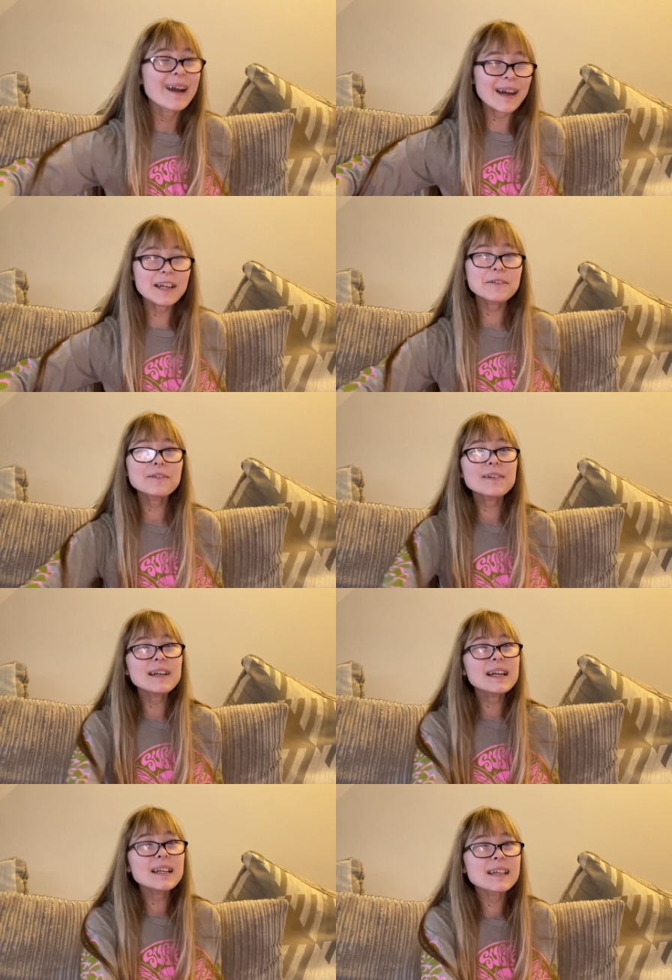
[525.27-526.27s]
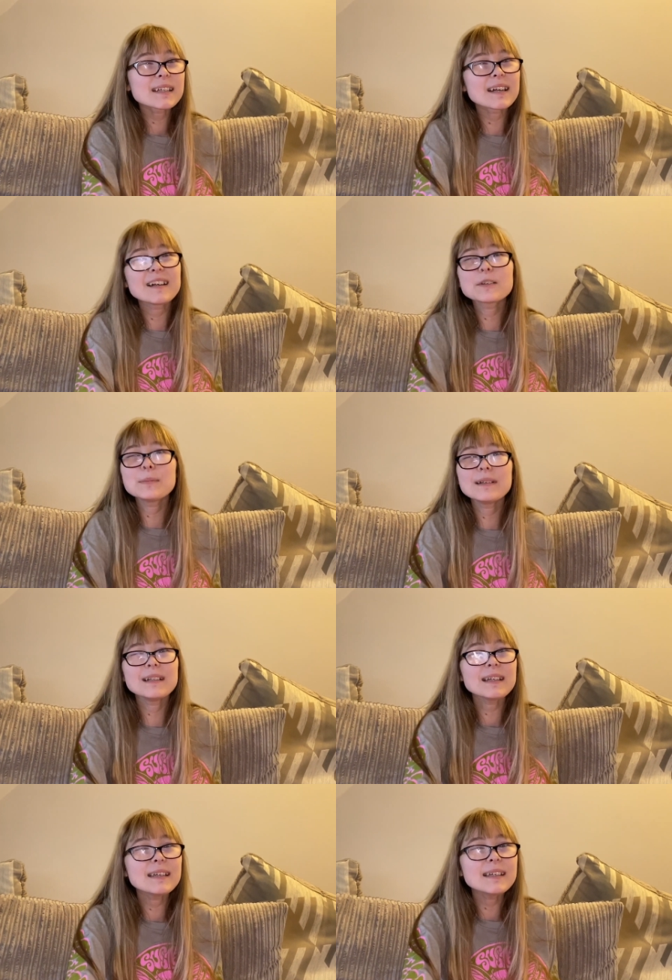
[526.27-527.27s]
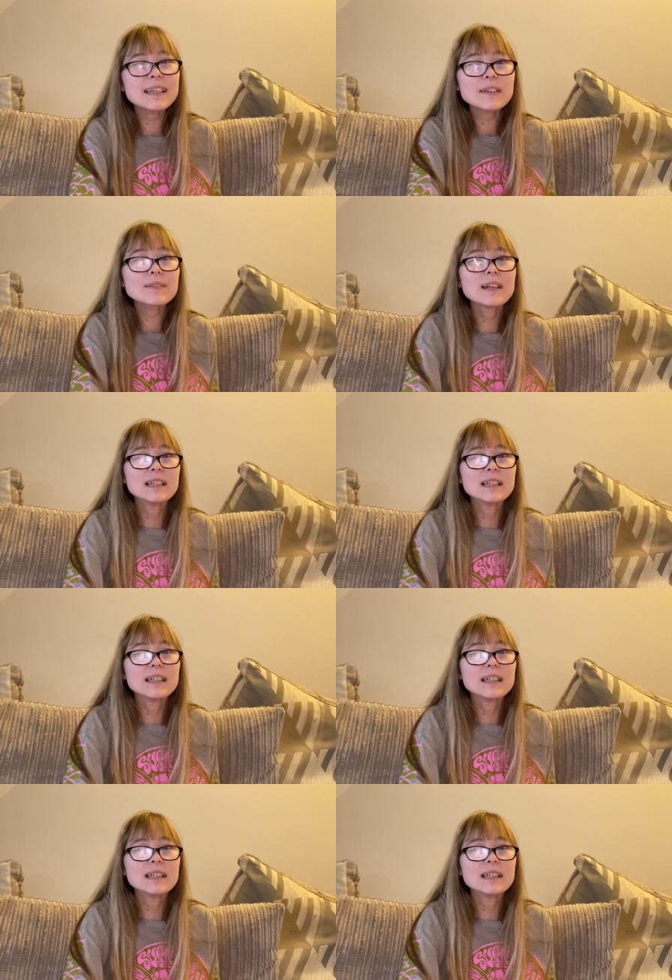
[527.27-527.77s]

I really can't believe